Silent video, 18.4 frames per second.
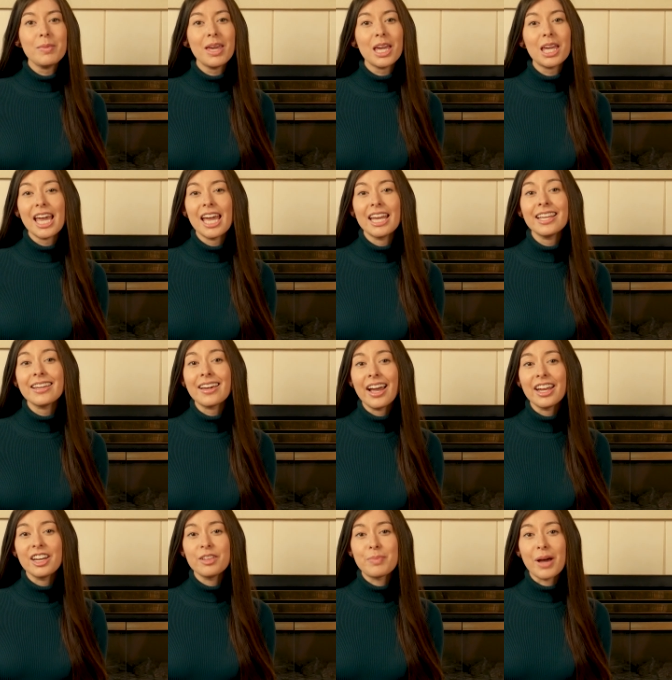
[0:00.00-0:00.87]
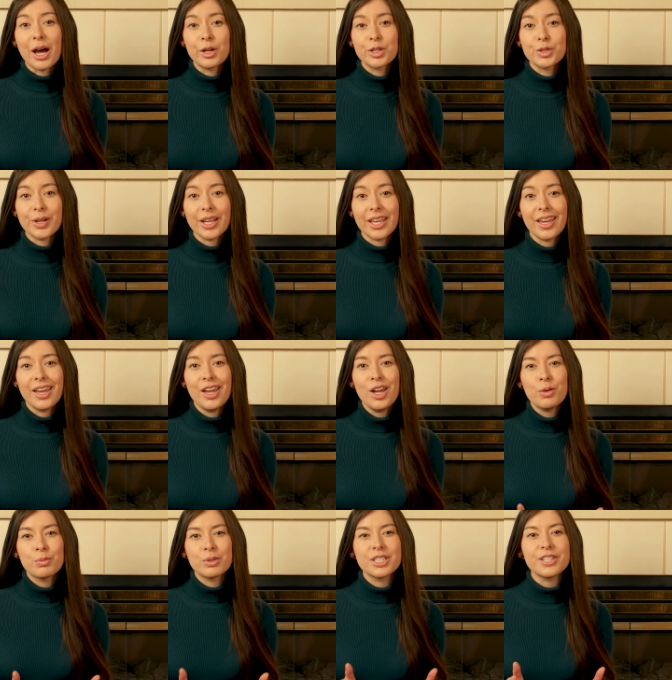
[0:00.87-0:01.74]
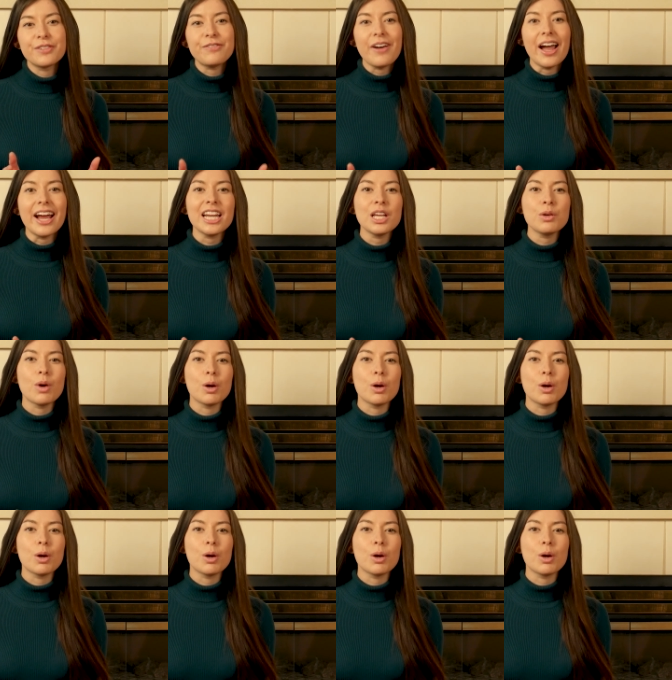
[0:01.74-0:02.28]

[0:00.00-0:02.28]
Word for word: make any kind of boundary, we're defining